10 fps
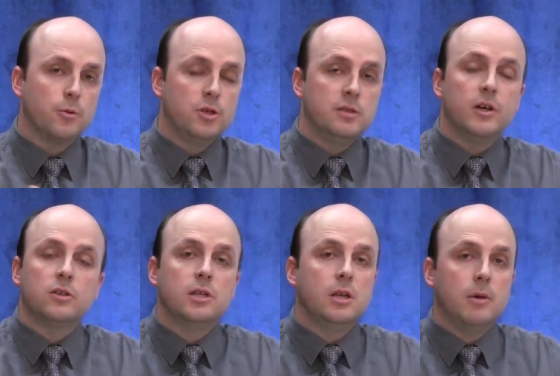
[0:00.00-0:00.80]

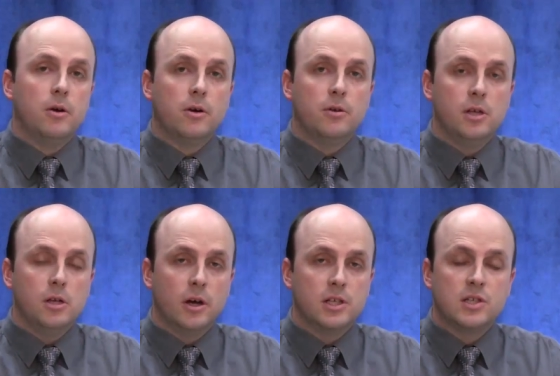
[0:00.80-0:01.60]
Roosevelt did in America and the
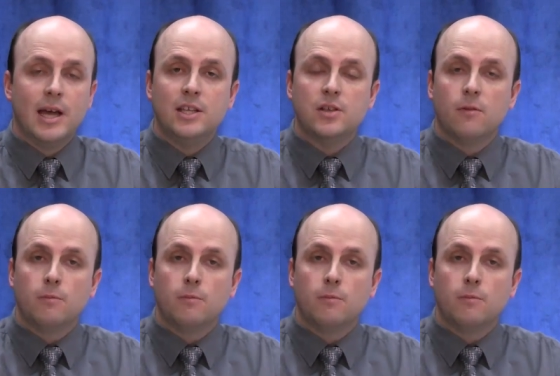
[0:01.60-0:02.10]
United States,